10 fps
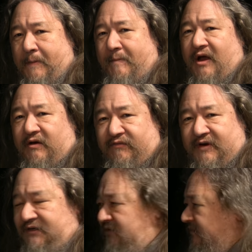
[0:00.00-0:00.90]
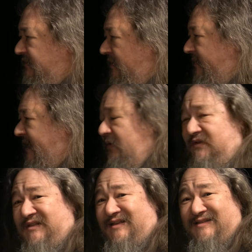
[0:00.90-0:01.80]
Paraphrase them somehow.
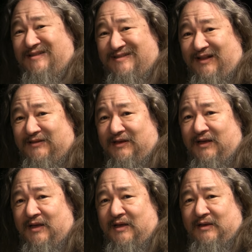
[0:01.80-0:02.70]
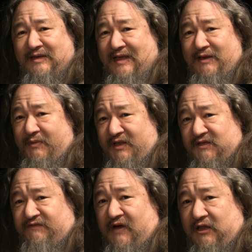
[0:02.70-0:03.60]
It's less insulting to anybody
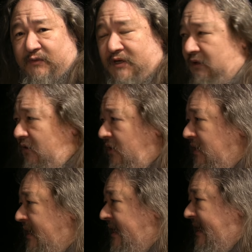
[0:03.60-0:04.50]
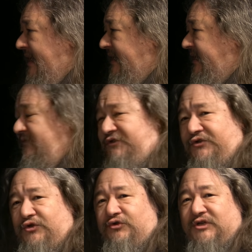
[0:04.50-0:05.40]
that's following along, and it gives you
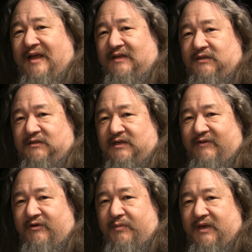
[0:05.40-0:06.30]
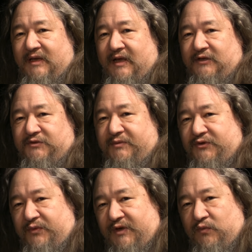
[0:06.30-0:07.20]
two chances at everybody else
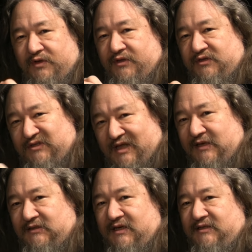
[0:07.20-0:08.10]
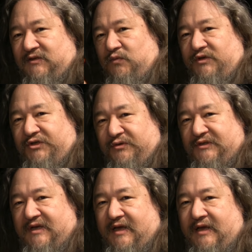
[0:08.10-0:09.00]
between what the slide says and what you
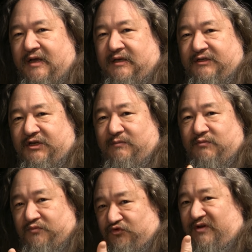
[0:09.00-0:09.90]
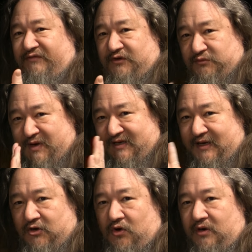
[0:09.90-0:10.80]
say. Some drifters might
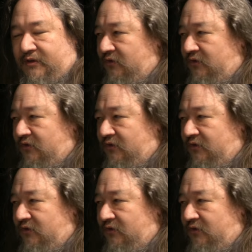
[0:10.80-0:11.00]
get caught in the